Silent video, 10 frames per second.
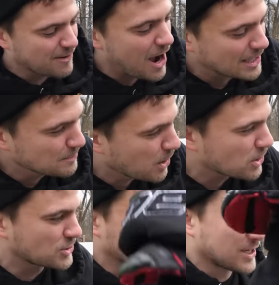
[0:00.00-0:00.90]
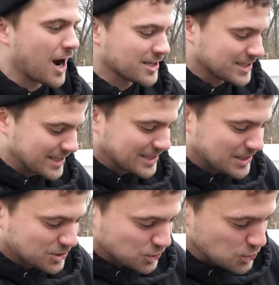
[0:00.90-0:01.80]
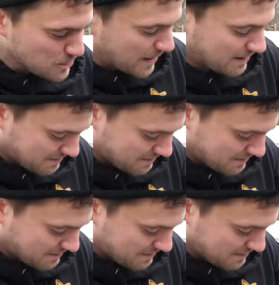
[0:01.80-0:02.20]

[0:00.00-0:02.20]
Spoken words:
of hockey balls, you toss it into the tube.